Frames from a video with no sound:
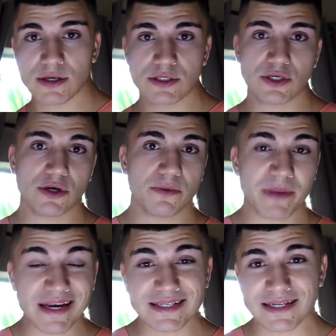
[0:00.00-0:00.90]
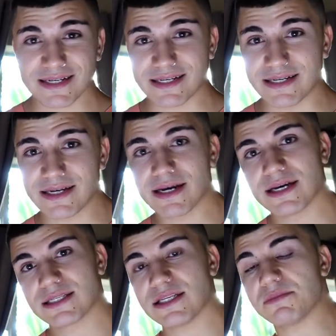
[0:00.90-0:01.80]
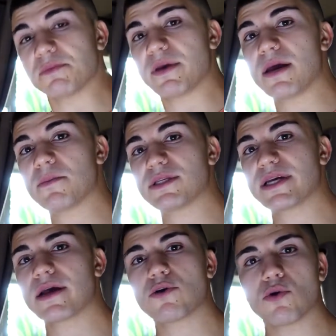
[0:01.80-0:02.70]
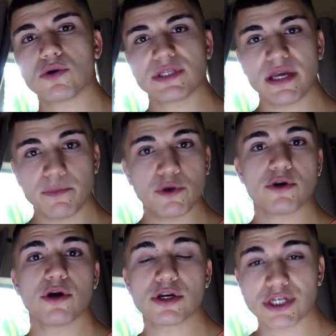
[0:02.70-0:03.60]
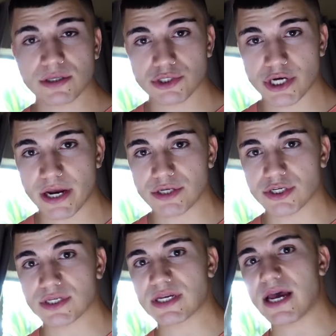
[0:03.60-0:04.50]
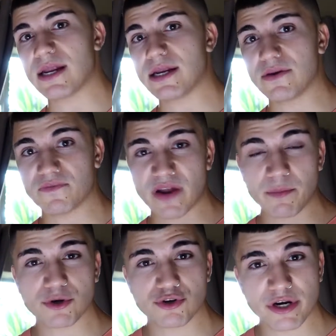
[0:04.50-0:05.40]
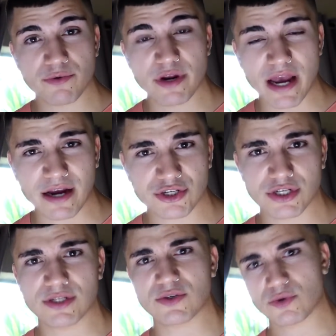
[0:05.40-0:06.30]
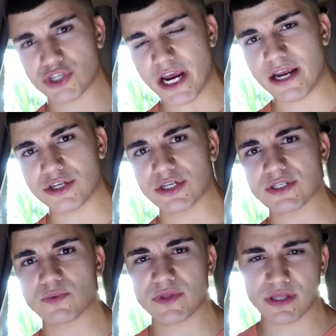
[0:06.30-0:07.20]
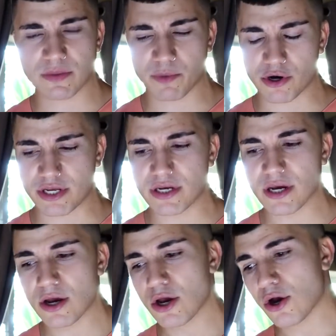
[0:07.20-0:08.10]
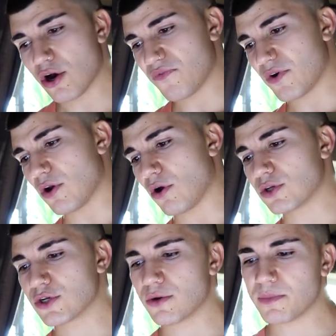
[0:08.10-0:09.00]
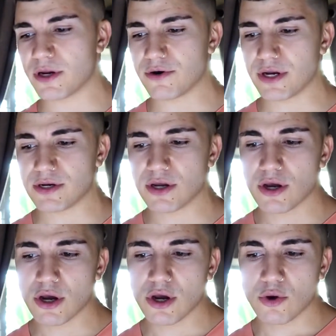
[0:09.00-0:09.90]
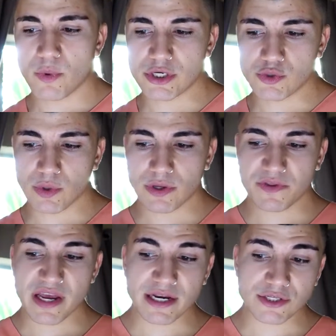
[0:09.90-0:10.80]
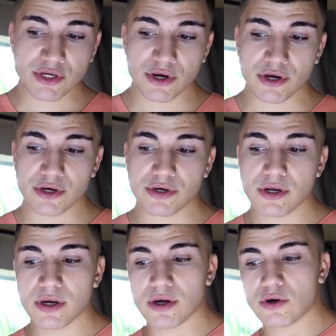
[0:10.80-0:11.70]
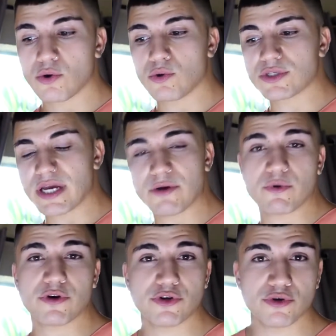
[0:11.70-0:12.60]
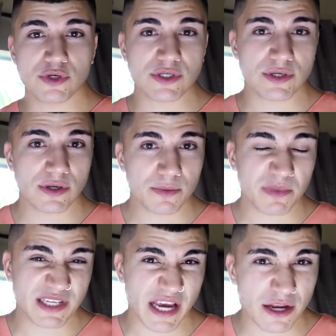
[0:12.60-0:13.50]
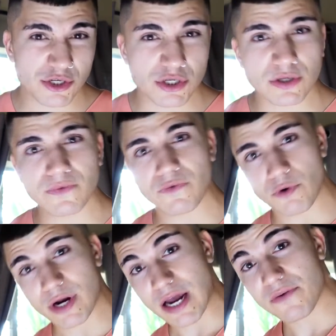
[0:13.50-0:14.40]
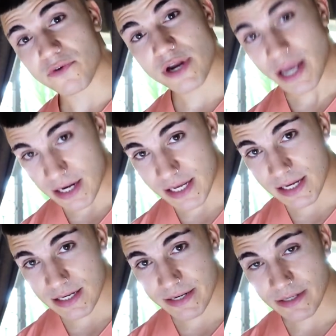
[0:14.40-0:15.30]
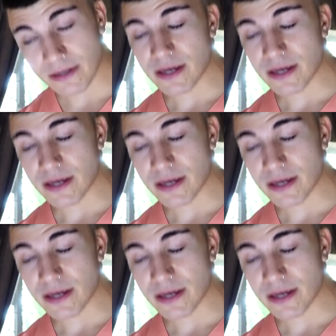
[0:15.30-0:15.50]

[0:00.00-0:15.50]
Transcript: So basically, sleep impairments can cause immunological changes and inflammatory reactions or changes within the body over a long-term period, which will then in turn cause a reduced potential for recovery and healing,